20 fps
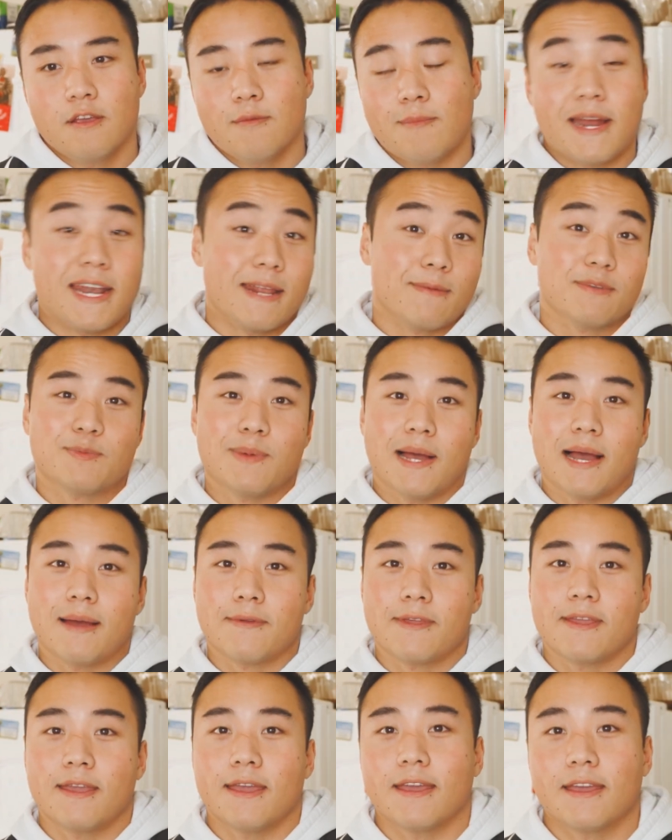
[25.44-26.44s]
my name is
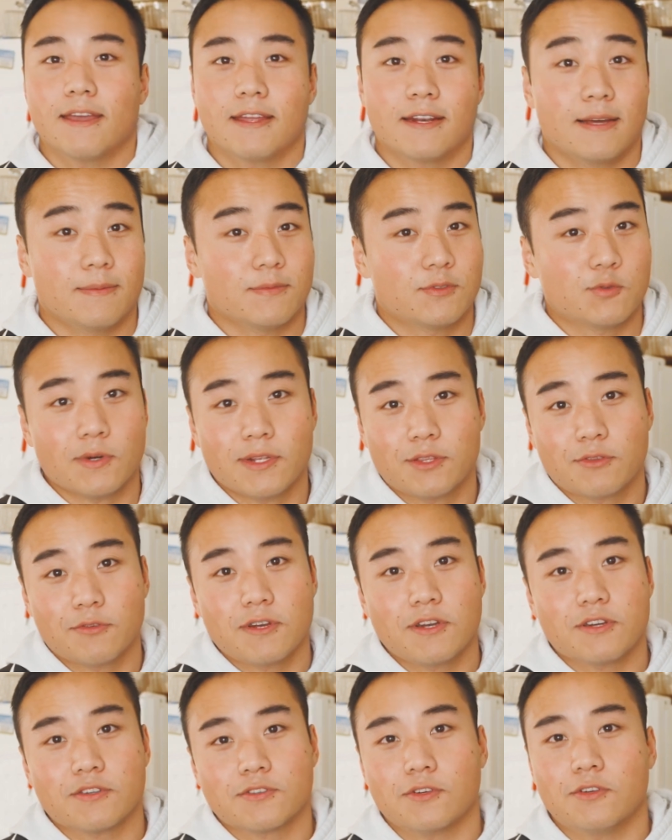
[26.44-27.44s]
Bobby and I'm 23
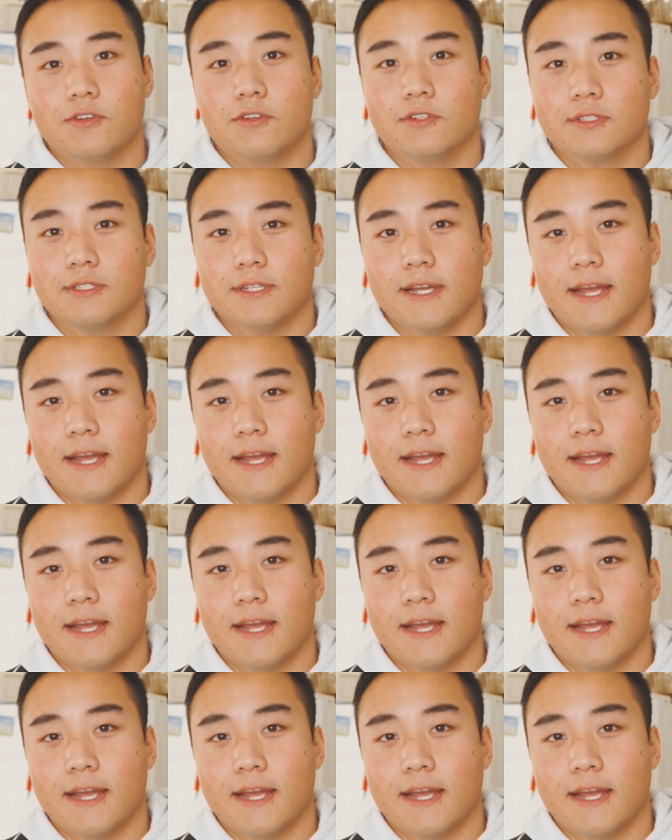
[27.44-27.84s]
years old.